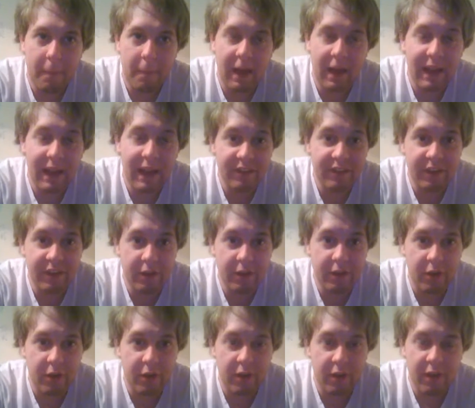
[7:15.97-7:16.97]

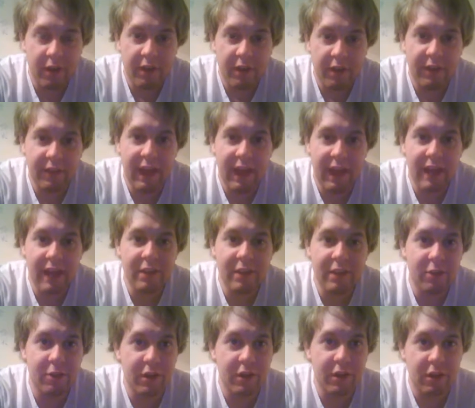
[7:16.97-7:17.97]
idea that
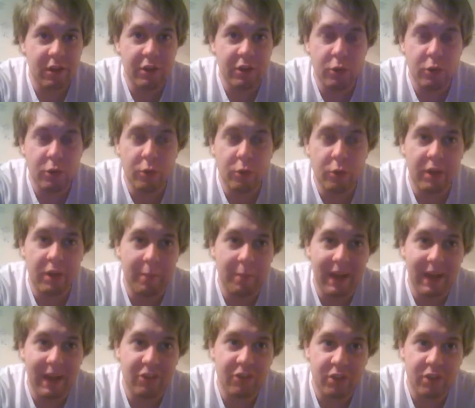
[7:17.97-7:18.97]
anything that you can
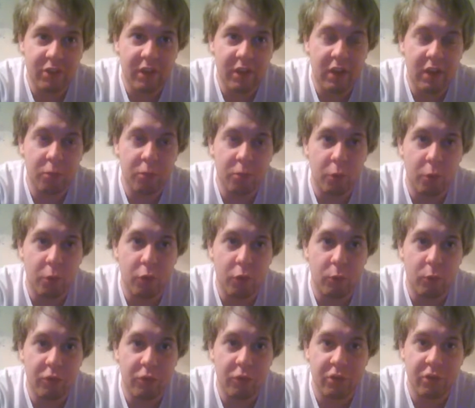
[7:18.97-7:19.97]
imagine is more
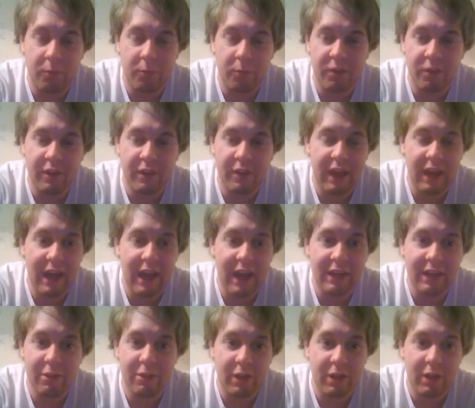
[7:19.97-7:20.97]
gruesome than
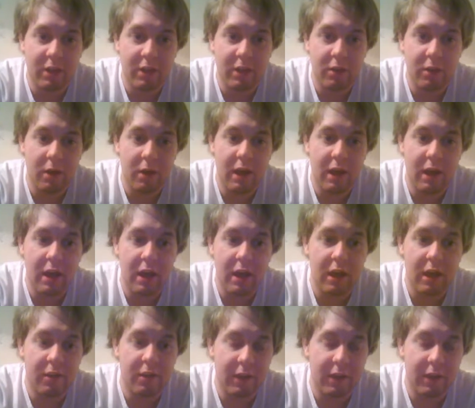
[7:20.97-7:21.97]
anything
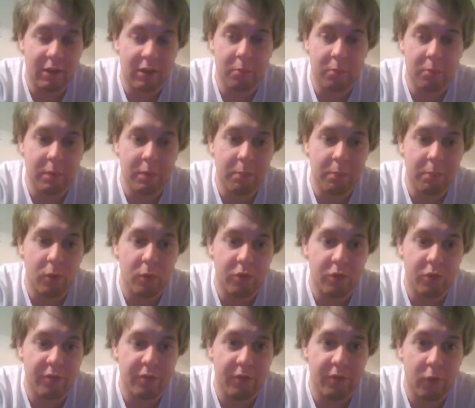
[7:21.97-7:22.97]
that can be
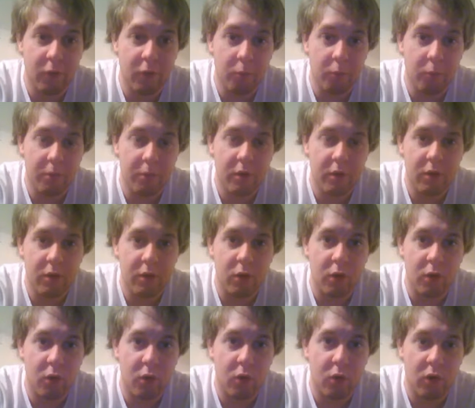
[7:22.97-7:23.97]
put to film
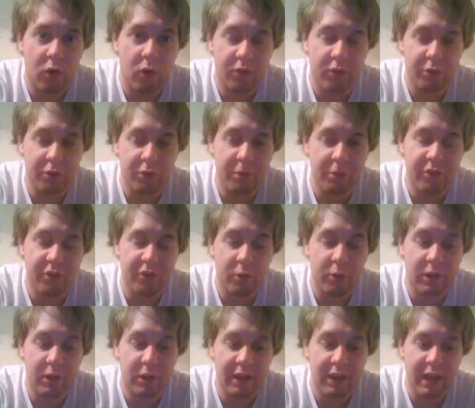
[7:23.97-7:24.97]
or to be
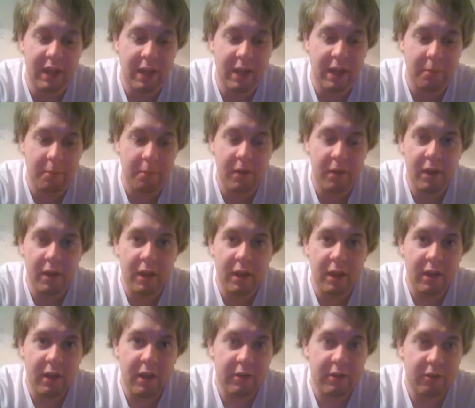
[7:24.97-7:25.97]
shown in a game.
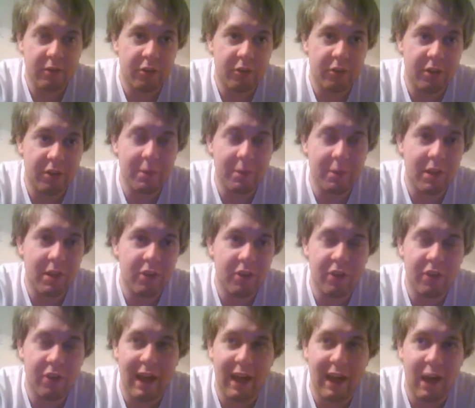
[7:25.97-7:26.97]
Similar
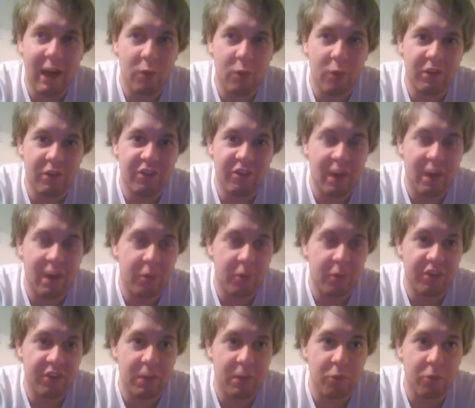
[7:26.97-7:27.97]
to how the shower
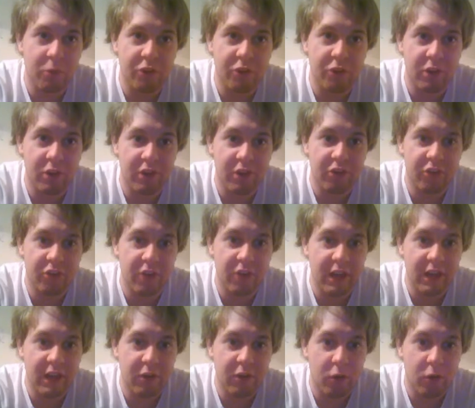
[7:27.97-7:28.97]
scene was done in
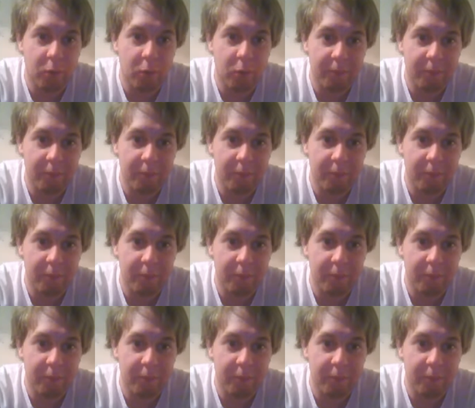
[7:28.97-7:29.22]
Psycho.